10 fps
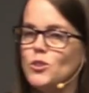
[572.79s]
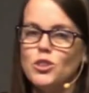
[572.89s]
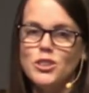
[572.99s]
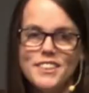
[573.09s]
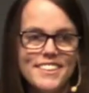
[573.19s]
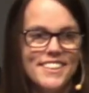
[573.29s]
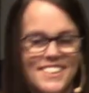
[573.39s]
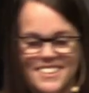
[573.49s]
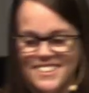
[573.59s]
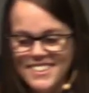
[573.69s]
It should.
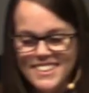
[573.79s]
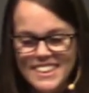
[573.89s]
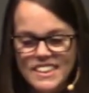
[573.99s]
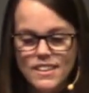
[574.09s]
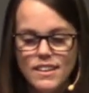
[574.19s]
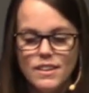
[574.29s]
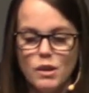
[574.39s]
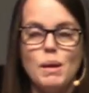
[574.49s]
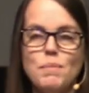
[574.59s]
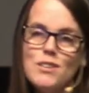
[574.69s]

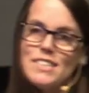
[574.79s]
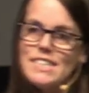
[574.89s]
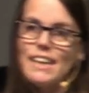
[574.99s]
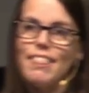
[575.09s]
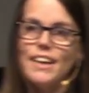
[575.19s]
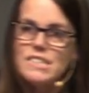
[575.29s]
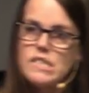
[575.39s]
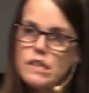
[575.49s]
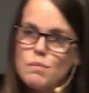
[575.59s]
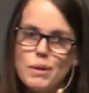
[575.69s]
Or maybe you just did
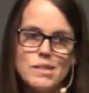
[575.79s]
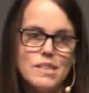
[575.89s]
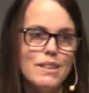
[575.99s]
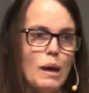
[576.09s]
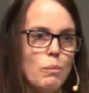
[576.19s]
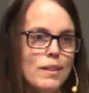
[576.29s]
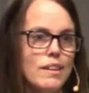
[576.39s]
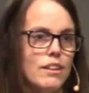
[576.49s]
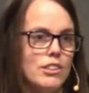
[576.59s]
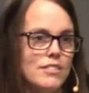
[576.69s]
this to the person who came
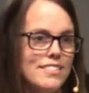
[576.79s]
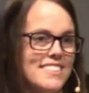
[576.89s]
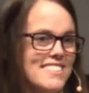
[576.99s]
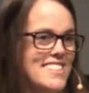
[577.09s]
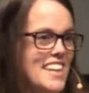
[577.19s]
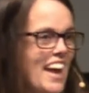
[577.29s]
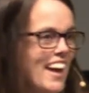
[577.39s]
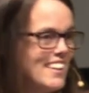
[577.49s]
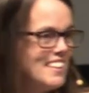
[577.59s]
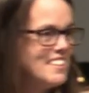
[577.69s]
with you
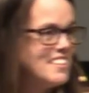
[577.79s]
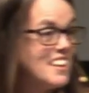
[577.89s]
today.